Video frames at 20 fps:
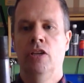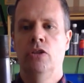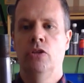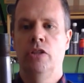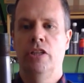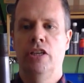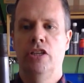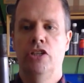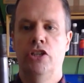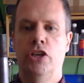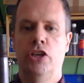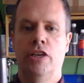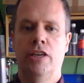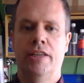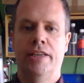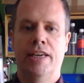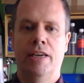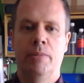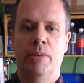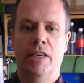So the internal
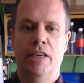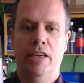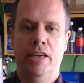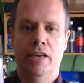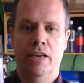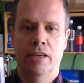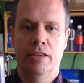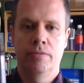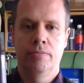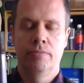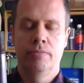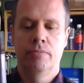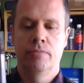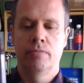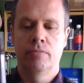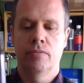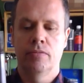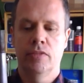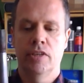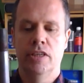diameter here
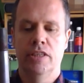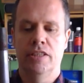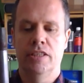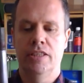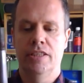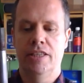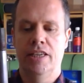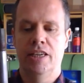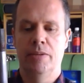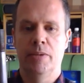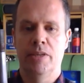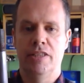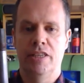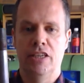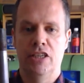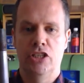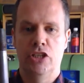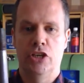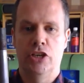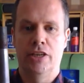is the same as the
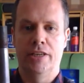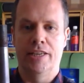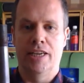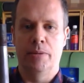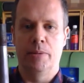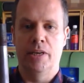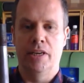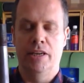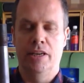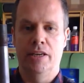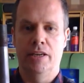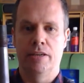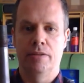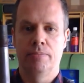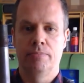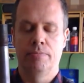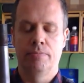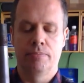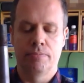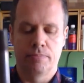internal diameter here.